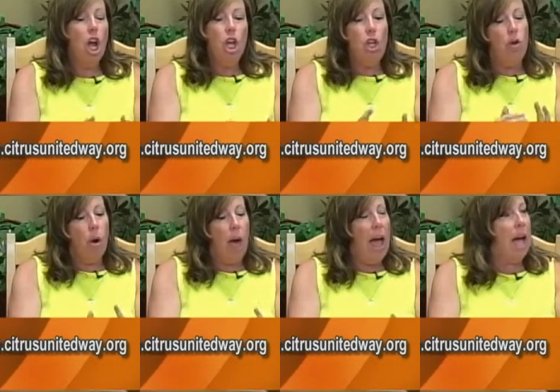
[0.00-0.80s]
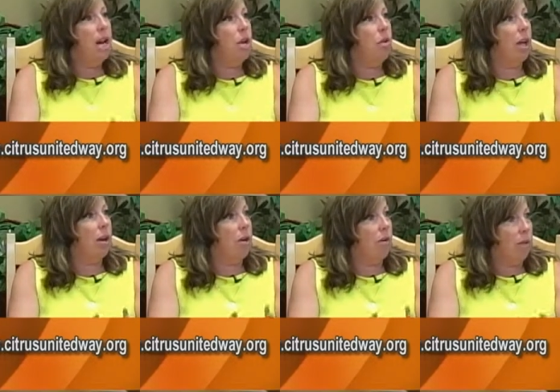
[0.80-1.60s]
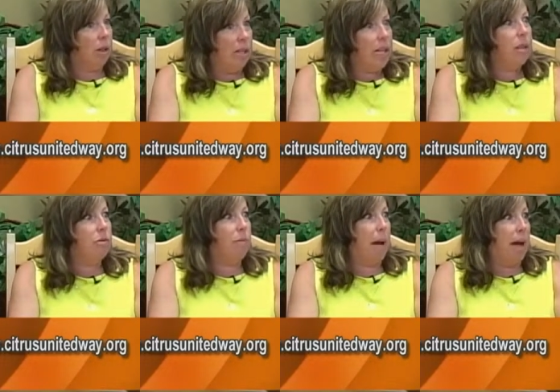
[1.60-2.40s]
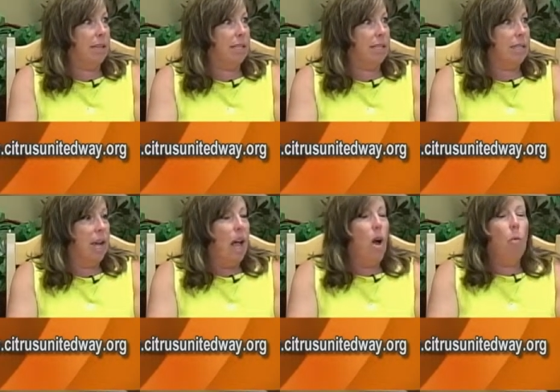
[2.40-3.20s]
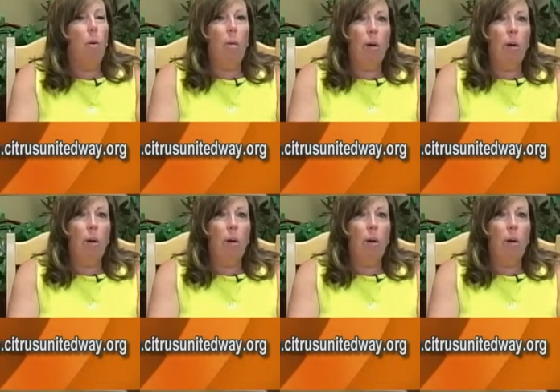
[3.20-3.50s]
you go ahead and you can click those boxes. What will